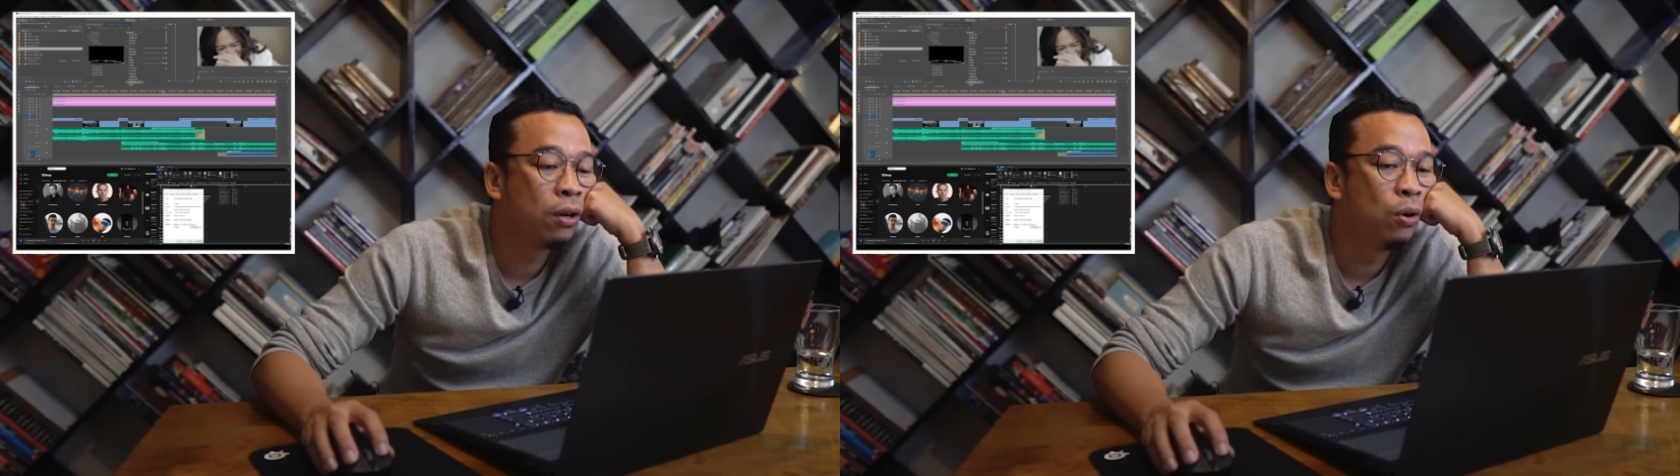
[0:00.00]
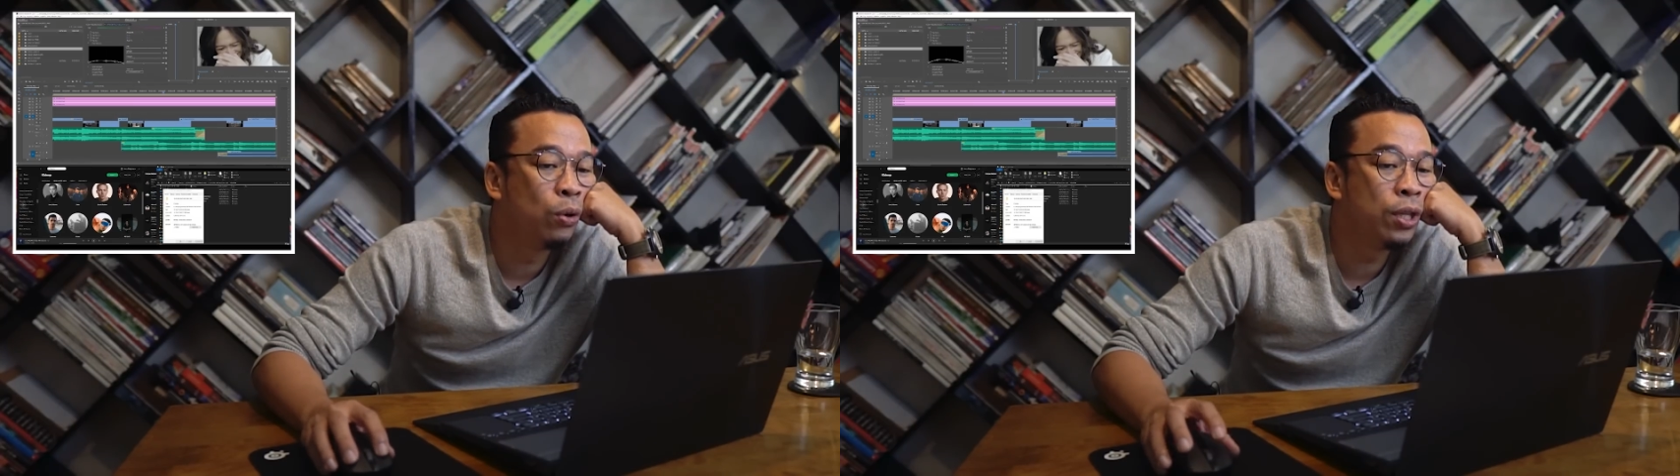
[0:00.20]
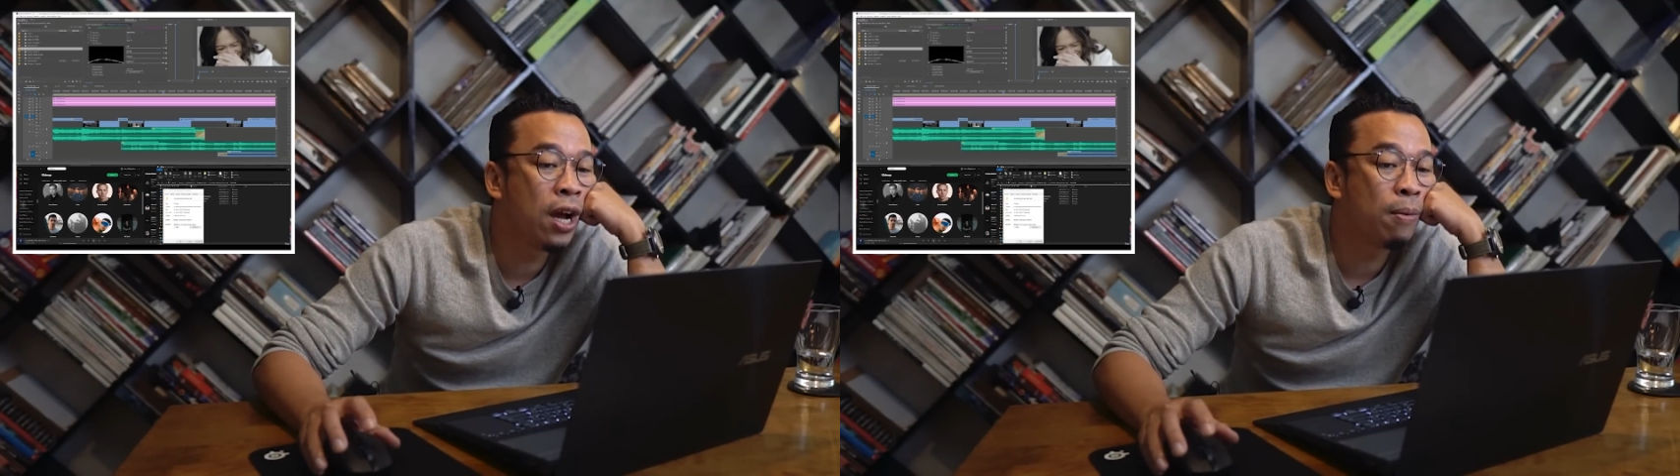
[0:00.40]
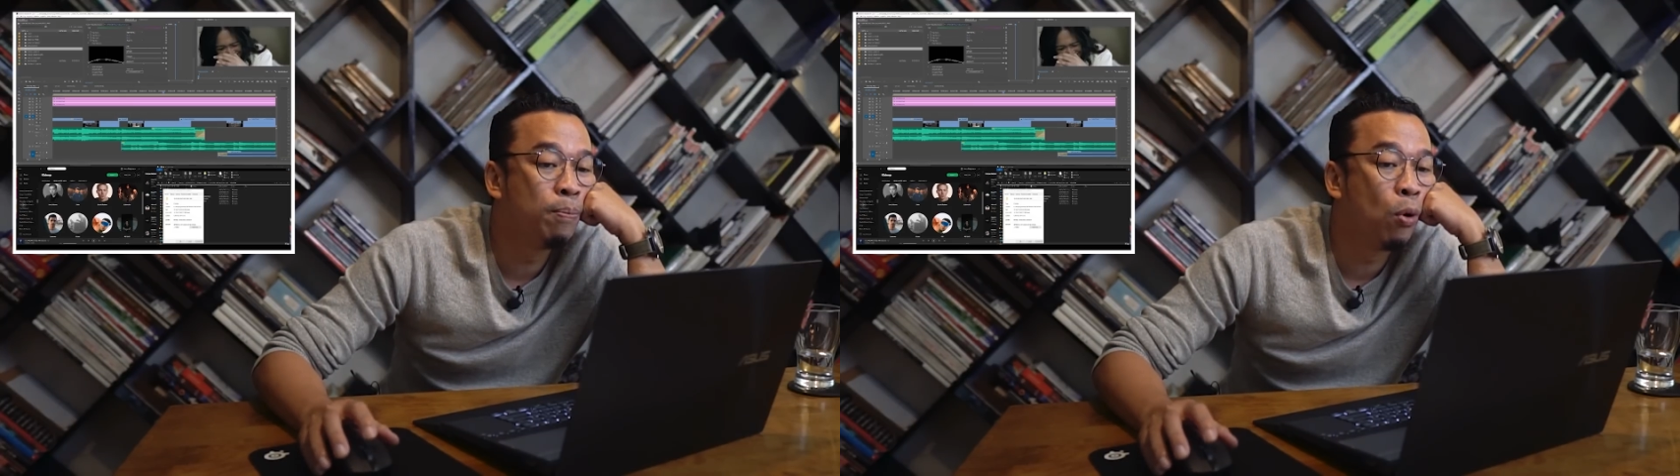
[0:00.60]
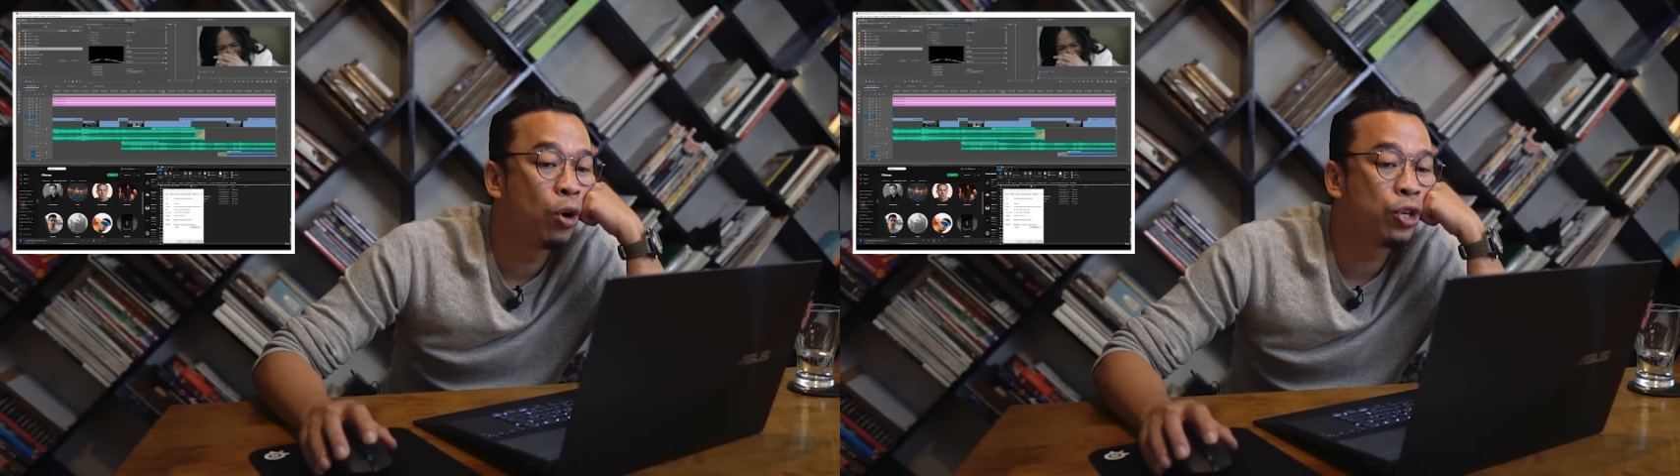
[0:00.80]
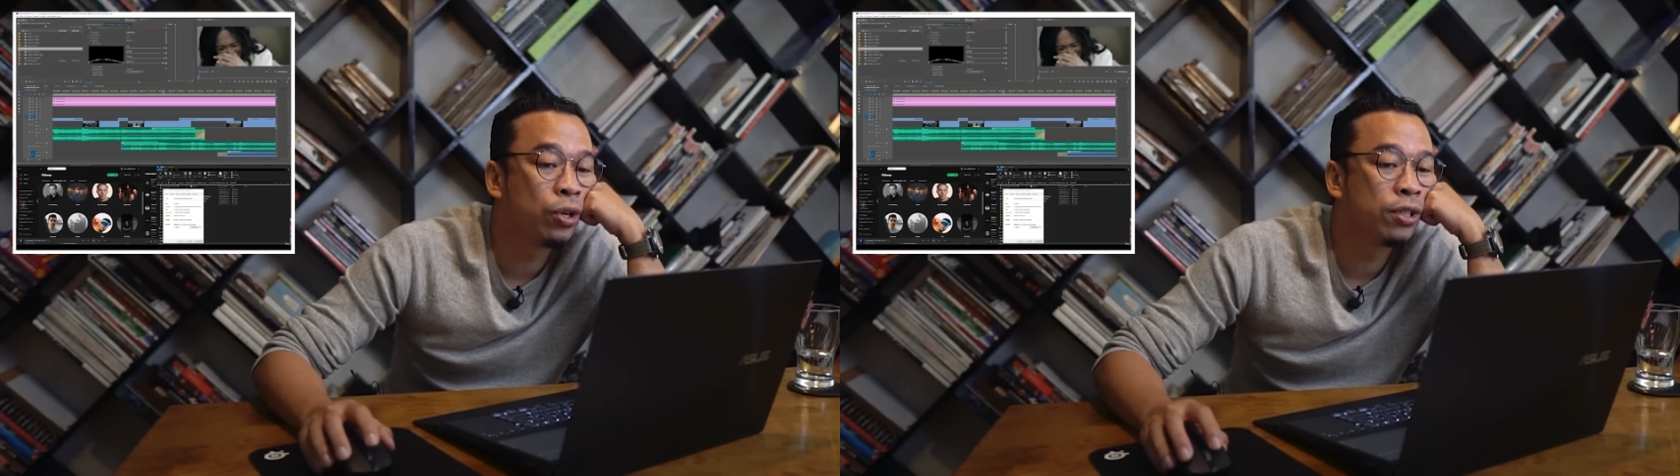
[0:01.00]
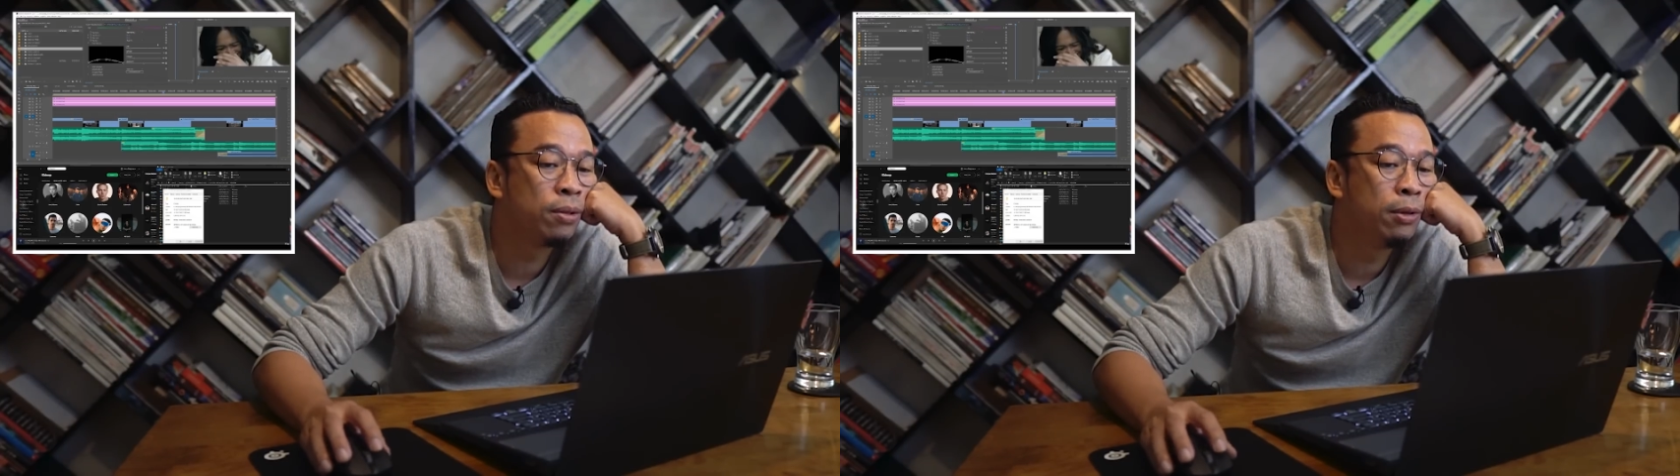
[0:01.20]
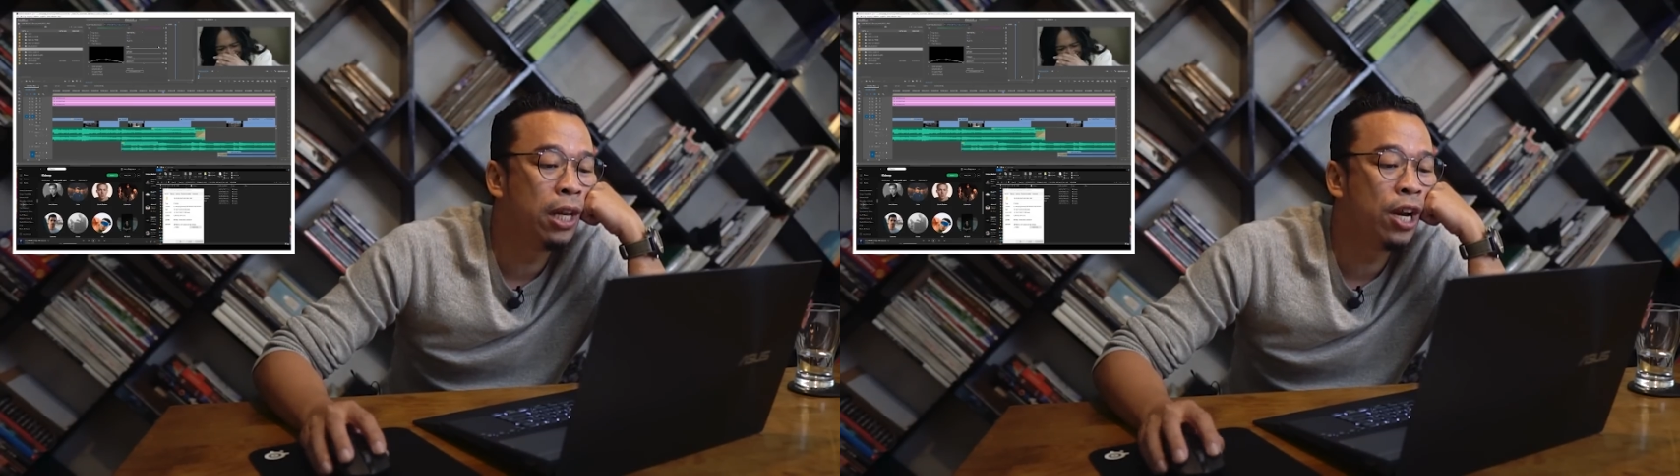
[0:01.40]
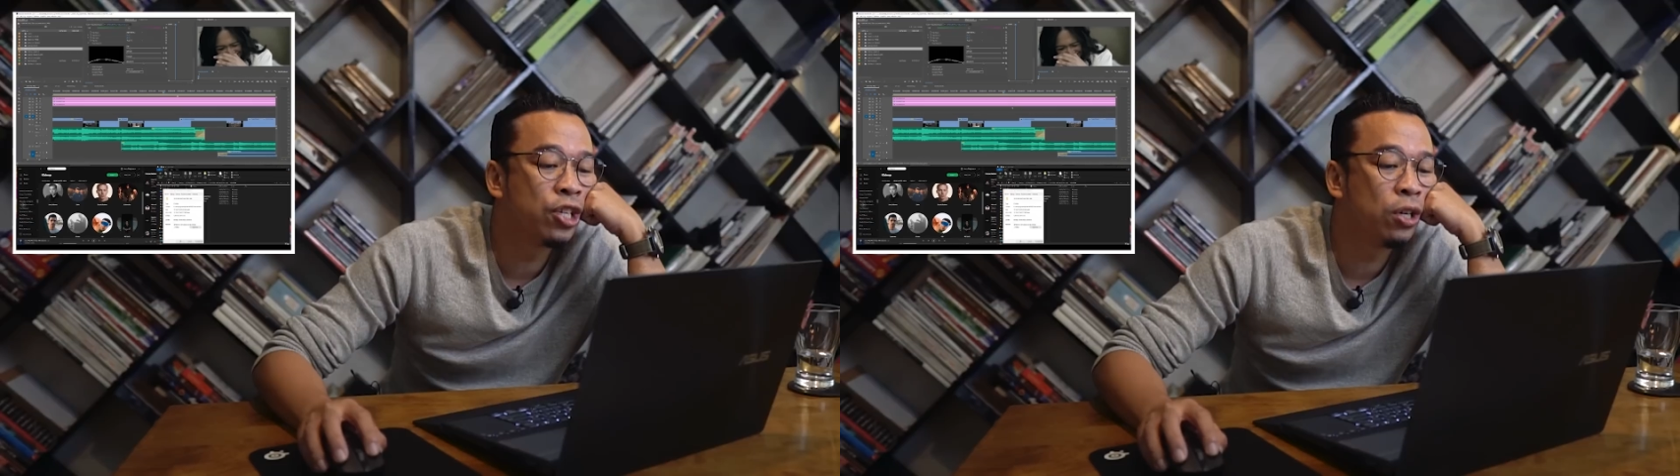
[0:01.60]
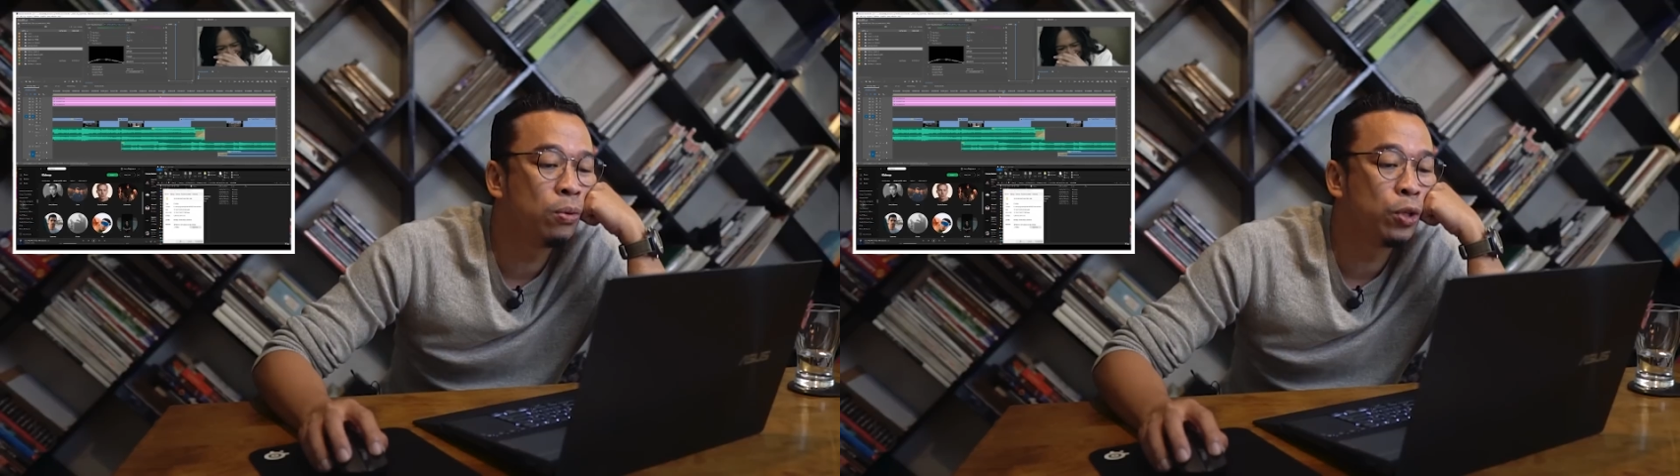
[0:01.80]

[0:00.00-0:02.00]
Kodak Portra simulation,